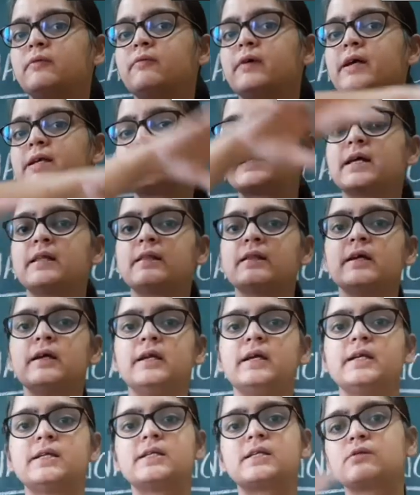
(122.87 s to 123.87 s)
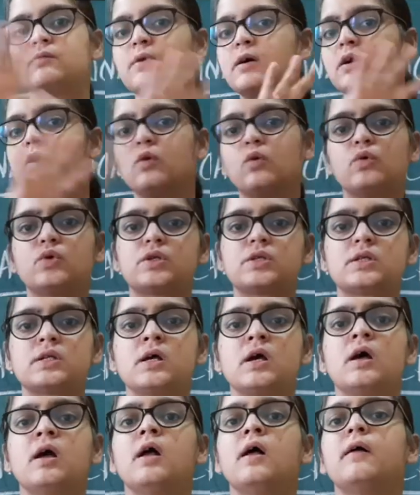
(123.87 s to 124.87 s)
west and the east were closed.
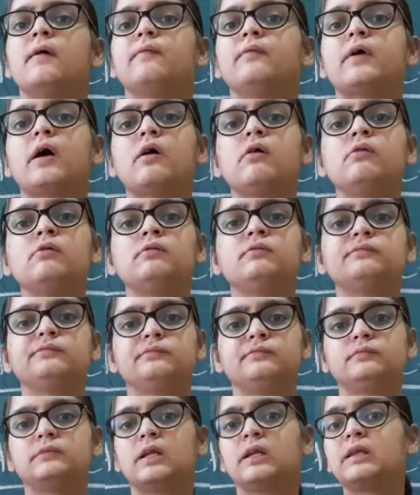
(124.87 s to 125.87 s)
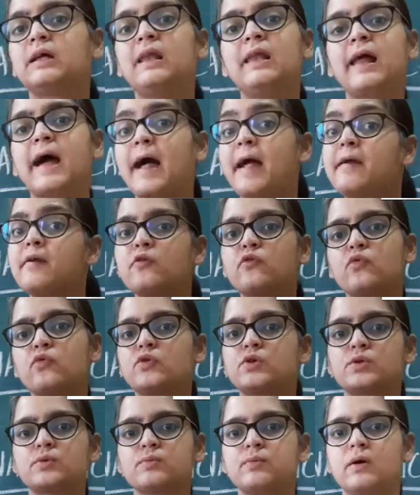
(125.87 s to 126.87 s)
Now the land
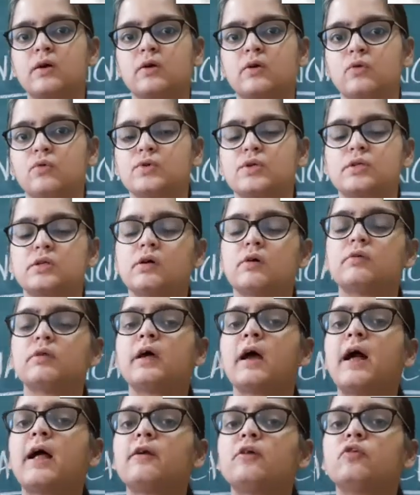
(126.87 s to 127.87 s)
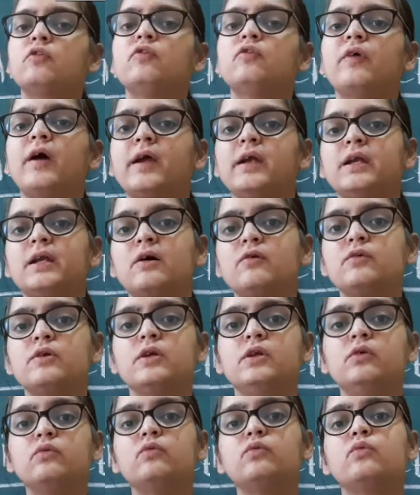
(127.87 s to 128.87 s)
routes were closed. Now they had to find out
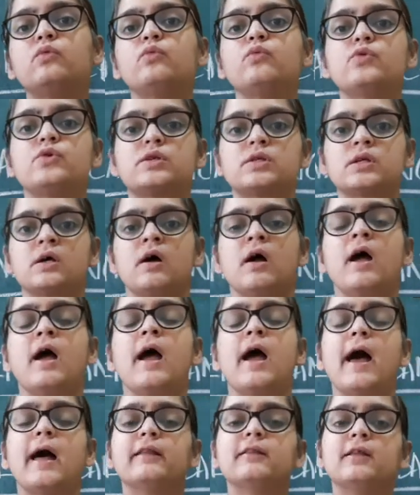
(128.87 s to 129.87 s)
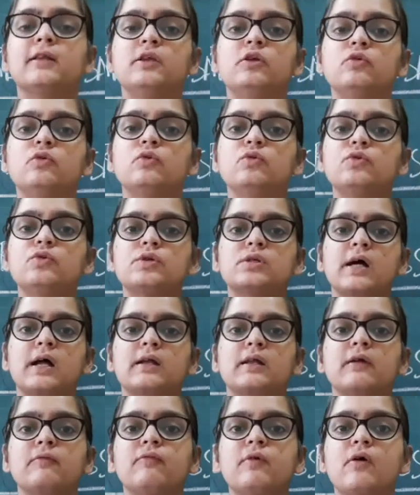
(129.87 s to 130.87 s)
new routes, and the new routes that
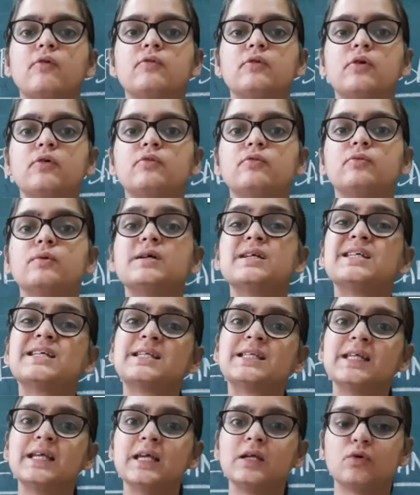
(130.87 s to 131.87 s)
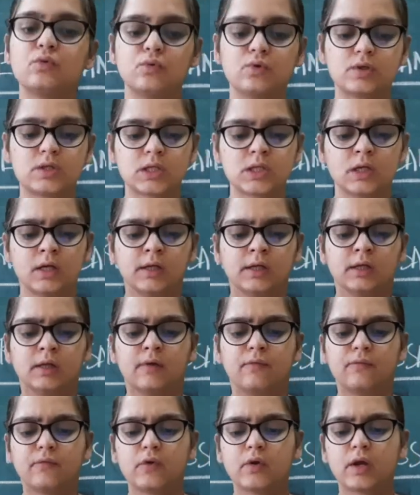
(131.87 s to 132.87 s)
they found out were sea routes.
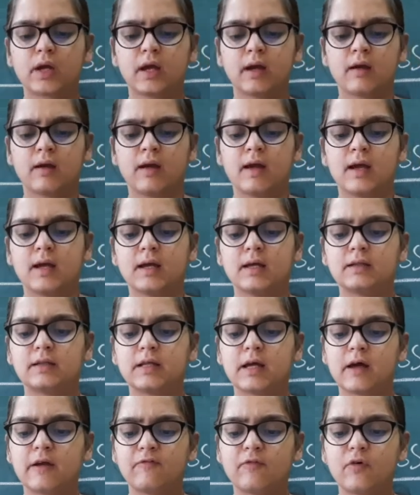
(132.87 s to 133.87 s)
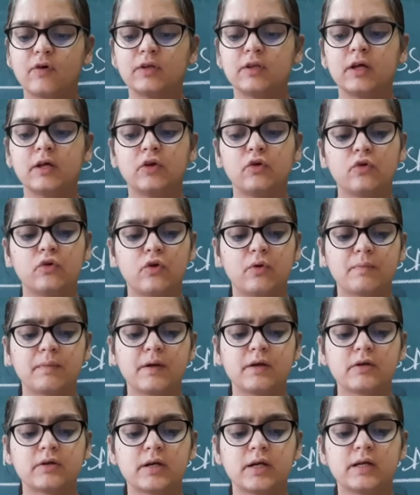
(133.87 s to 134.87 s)
Therefore, the
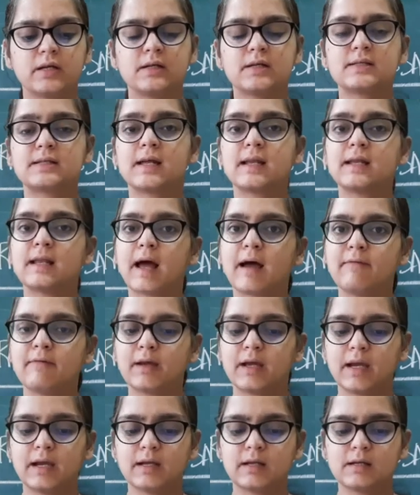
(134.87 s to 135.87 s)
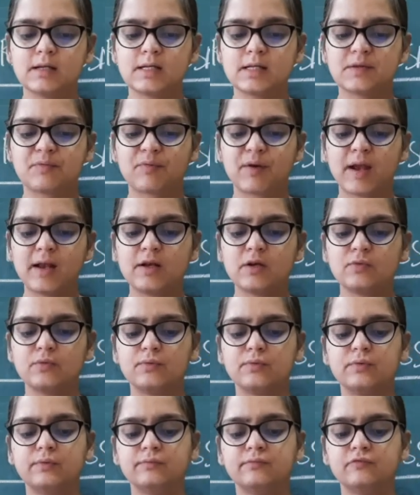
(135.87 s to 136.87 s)
European traders and navigators fell
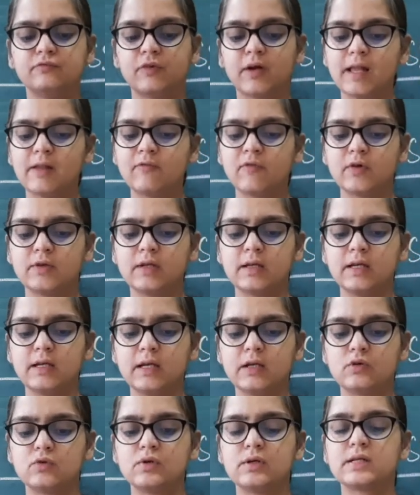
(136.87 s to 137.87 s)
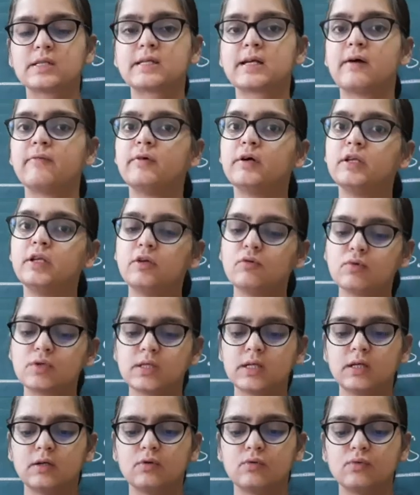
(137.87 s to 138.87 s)
for the need to discover new
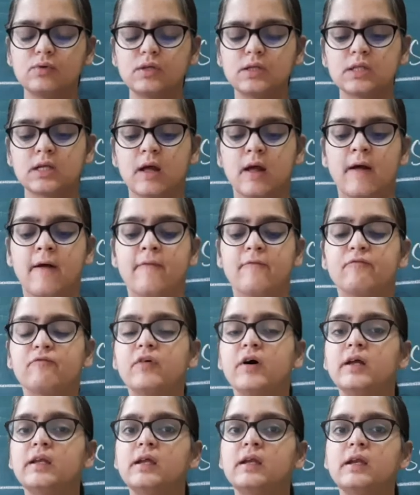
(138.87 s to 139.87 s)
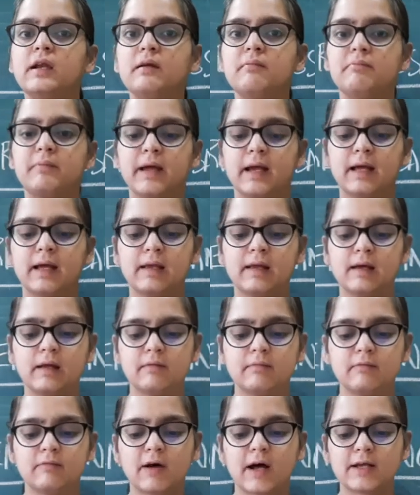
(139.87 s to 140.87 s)
sea routes. Ferdinand
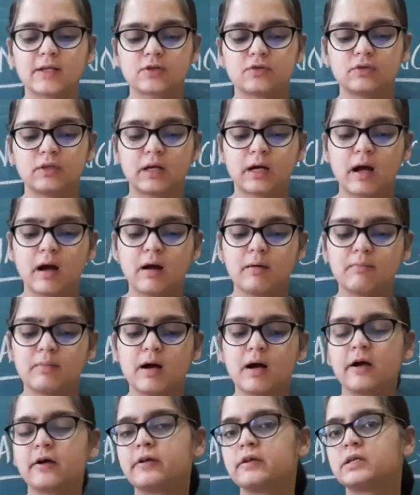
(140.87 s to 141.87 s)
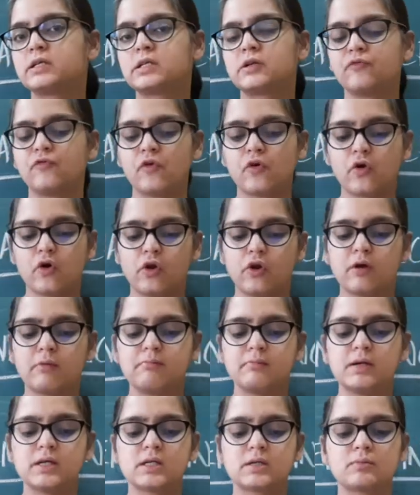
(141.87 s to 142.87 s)
Magellan, Vasco da Gama, Christopher
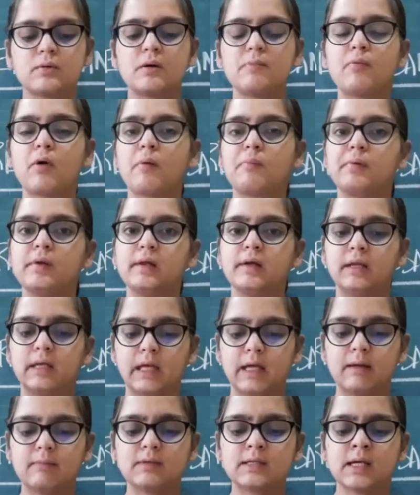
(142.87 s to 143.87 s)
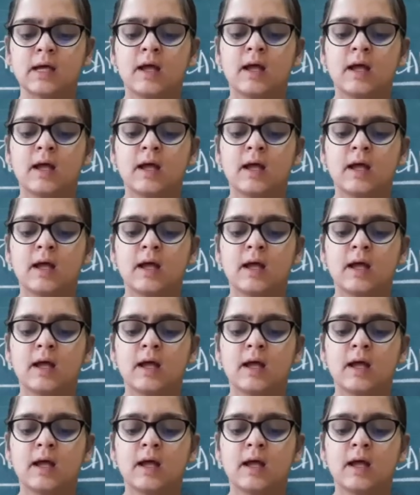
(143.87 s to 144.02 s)
Columbus were popular names